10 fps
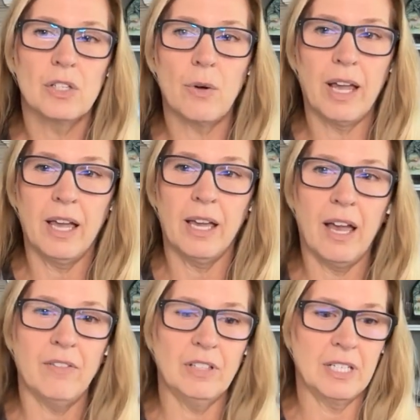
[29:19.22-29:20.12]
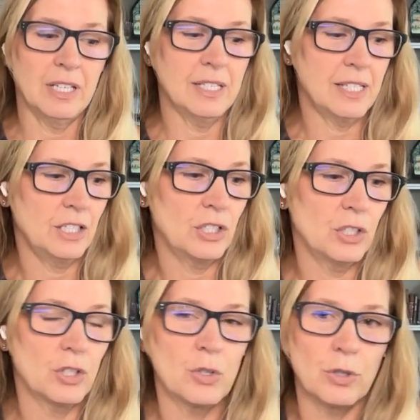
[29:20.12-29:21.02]
So I have a tendency to
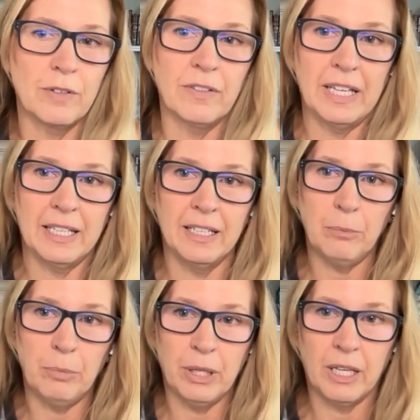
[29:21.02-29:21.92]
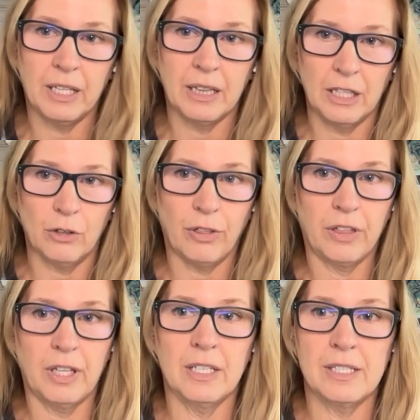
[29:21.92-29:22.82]
just sort of like nitpick little
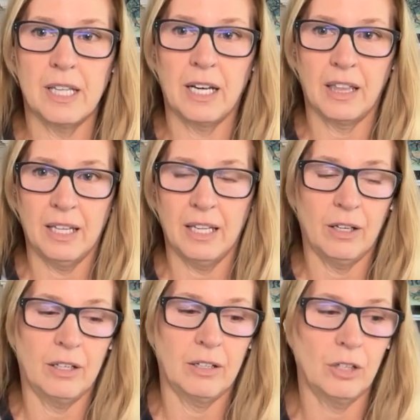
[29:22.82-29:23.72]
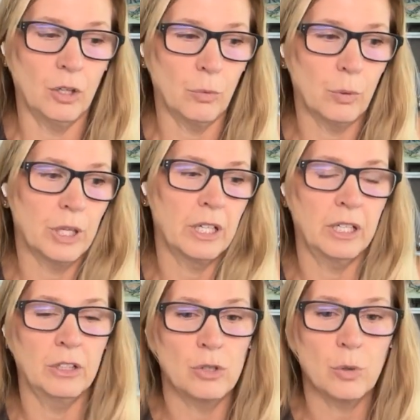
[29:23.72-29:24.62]
things that I think, we're going to
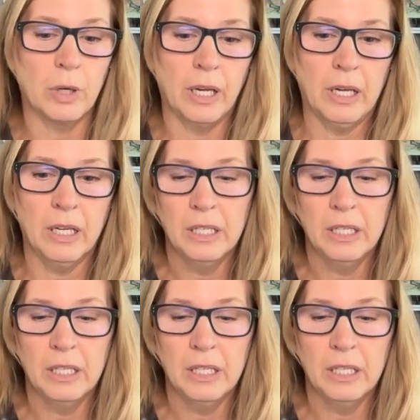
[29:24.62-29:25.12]
enjoy.